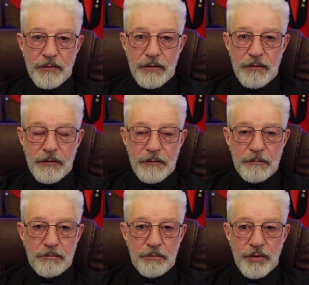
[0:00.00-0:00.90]

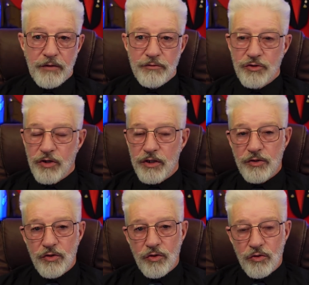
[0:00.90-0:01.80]
But I've tried
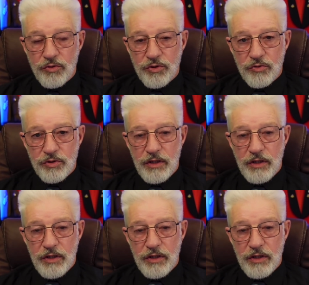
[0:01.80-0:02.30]
all sorts.